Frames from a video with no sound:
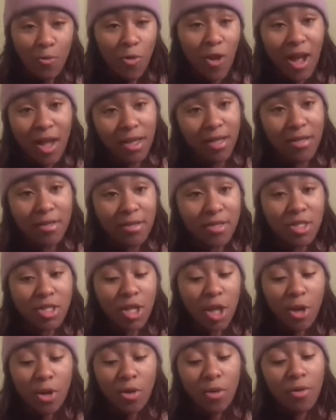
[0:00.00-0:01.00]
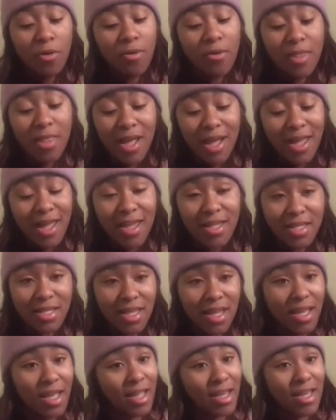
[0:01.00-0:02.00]
white. So like I
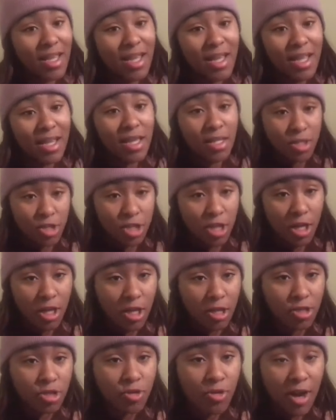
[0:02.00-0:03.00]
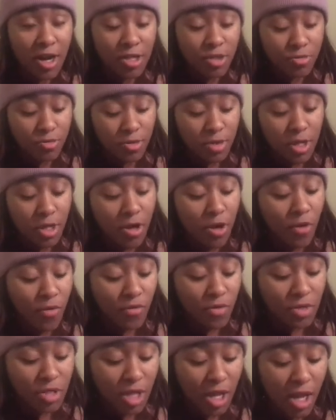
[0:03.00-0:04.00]
said, it can change gradually
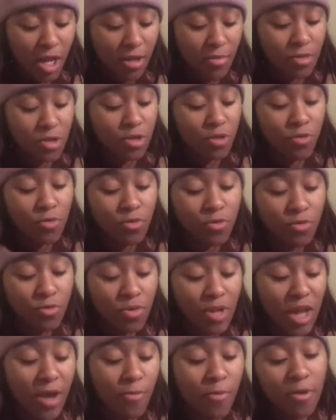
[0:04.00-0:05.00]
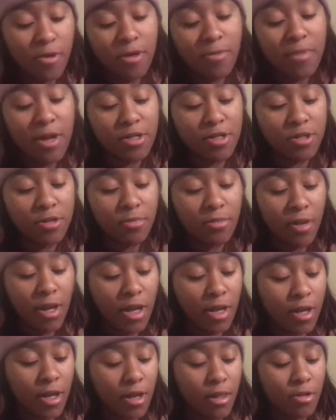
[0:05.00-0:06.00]
over time, so do not worry about your
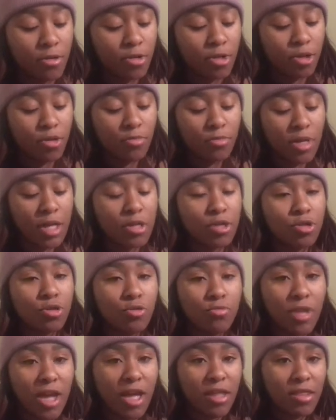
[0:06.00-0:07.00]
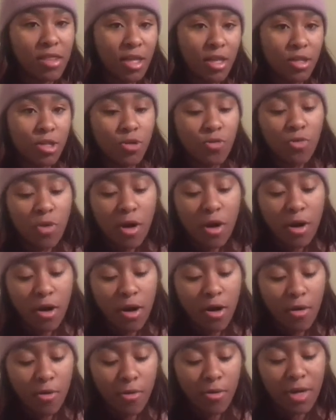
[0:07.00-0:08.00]
brand colors too much. Do not think too
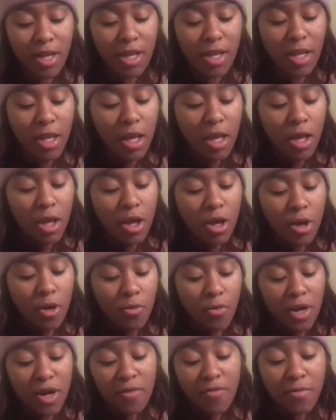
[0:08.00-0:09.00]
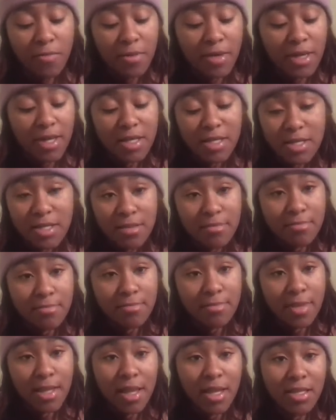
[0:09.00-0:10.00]
hard on it or whatever, because
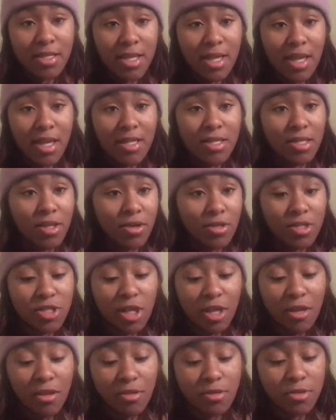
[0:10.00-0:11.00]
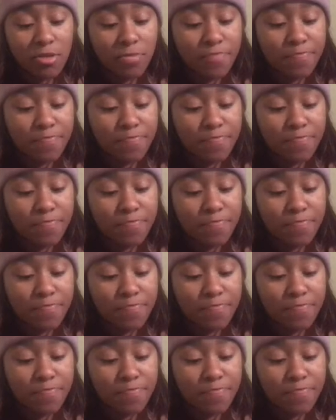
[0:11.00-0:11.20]
like I said, it's going to change.